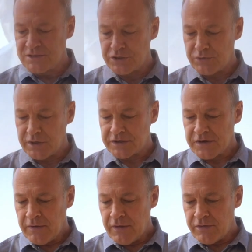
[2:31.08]
to it.
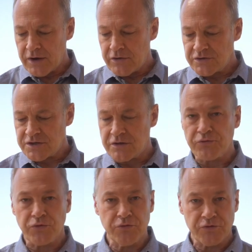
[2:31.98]
There's the
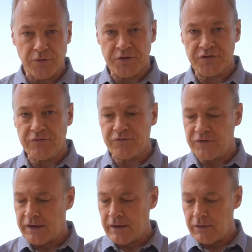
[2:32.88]
fruit from the
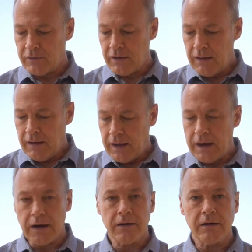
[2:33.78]
Zinfandel.
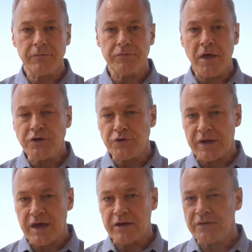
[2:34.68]
You
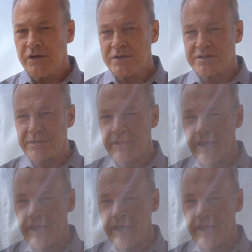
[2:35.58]
get some of